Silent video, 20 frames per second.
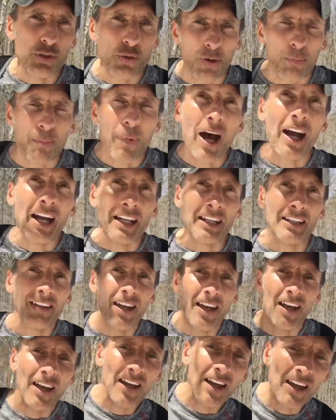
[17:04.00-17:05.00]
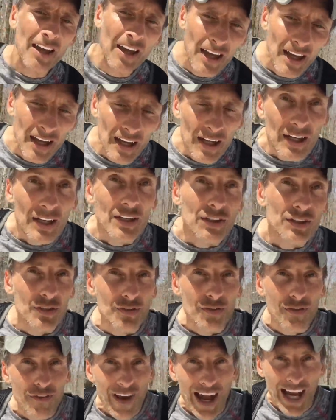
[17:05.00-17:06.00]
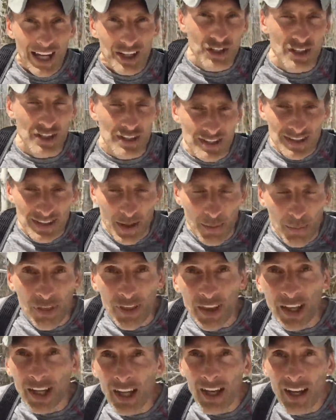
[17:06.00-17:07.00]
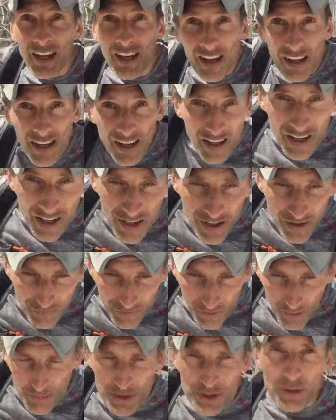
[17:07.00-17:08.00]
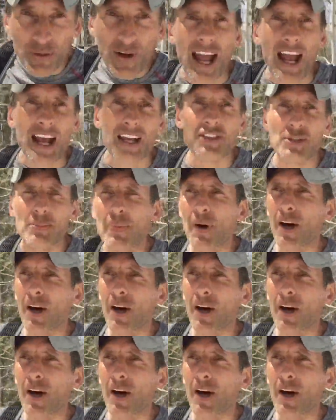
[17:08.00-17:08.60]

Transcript: your mind to fashion something from scratch.